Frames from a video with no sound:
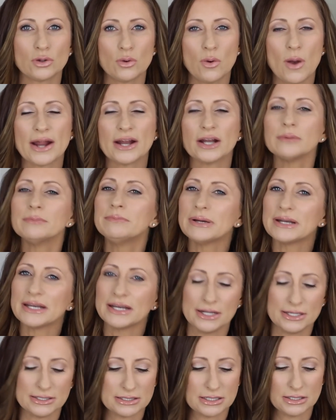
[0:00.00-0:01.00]
required, but
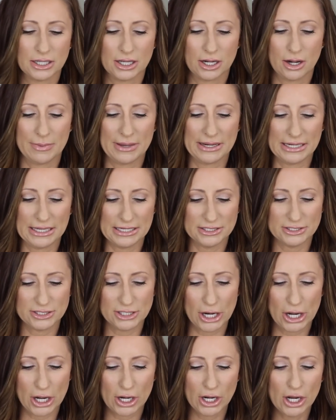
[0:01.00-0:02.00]
it is a little bit
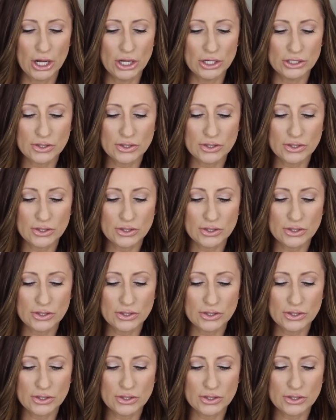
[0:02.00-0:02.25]
easier.